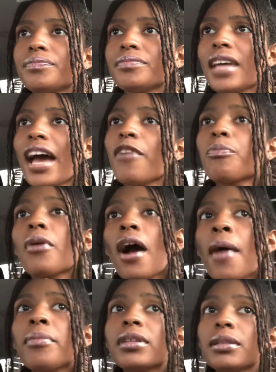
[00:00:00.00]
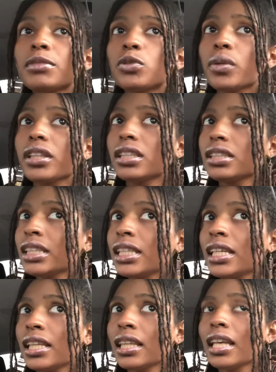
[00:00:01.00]
have problems with the
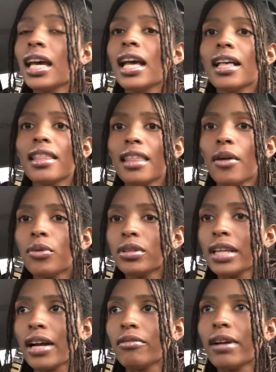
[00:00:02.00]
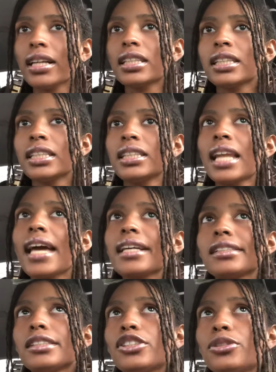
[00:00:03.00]
teeth that were directly
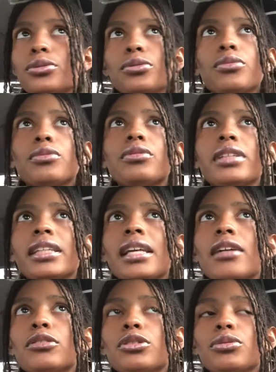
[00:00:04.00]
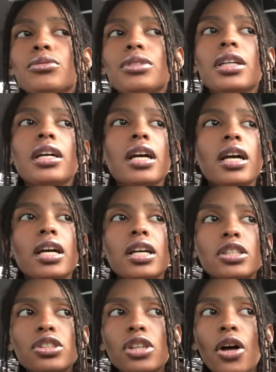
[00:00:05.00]
next to the root canal tooth.
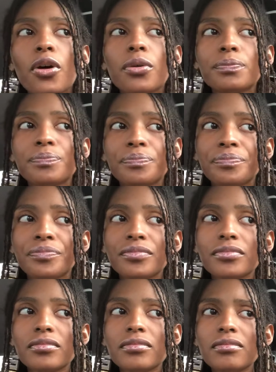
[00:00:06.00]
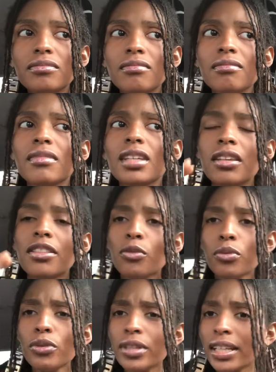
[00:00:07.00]
So the
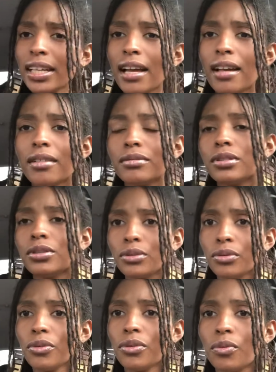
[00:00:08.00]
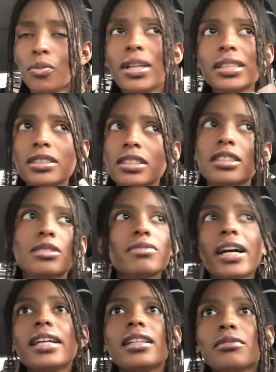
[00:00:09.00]
root canal tooth wasn't just a
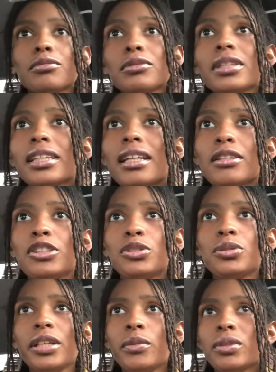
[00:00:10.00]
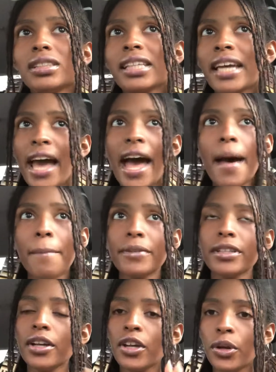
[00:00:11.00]
regular root canal tooth, it was capped
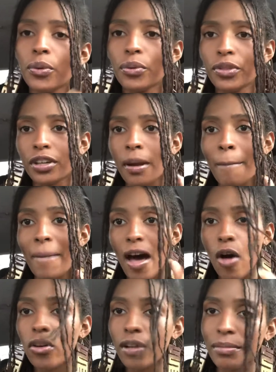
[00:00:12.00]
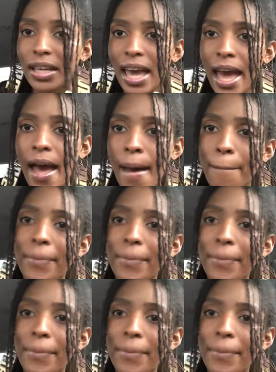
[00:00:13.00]
with an amalgam cap.